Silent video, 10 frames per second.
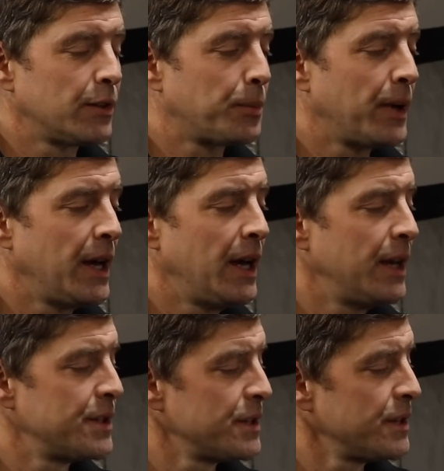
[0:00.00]
the
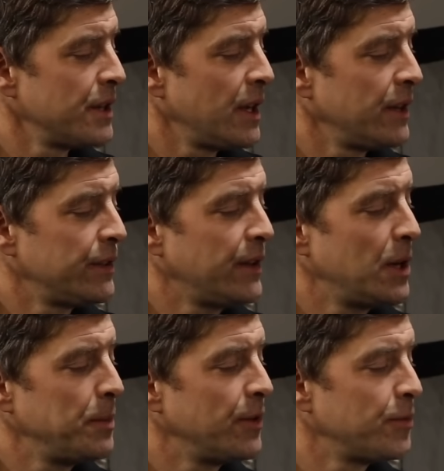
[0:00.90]
spread and
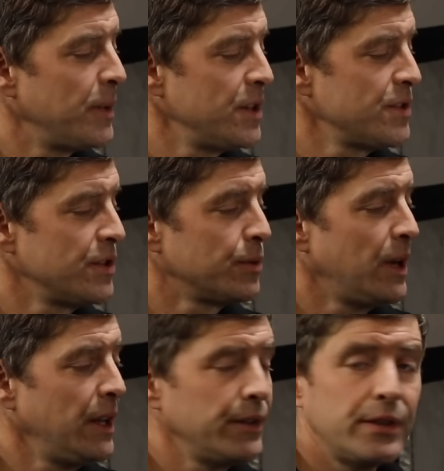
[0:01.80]
setup information as
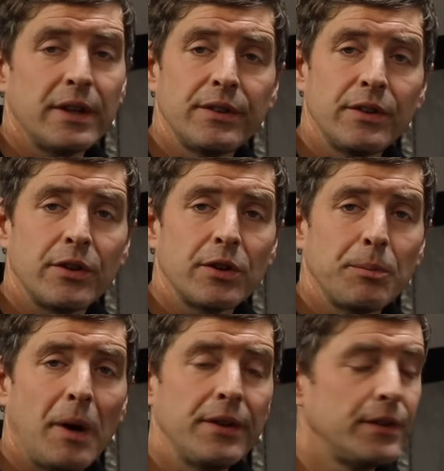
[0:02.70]
well, so that's another
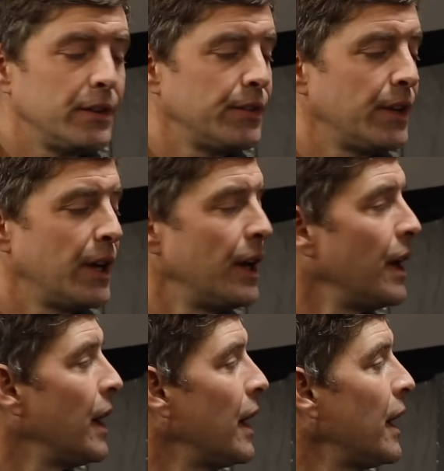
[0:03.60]
positive.
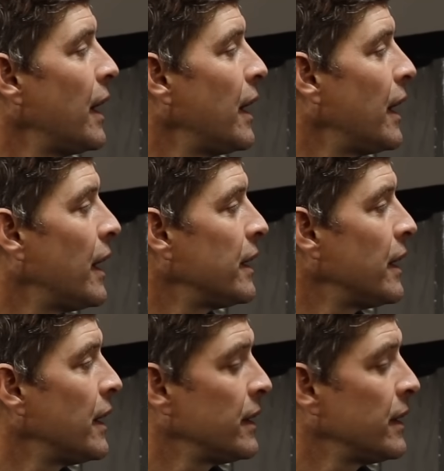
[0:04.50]
And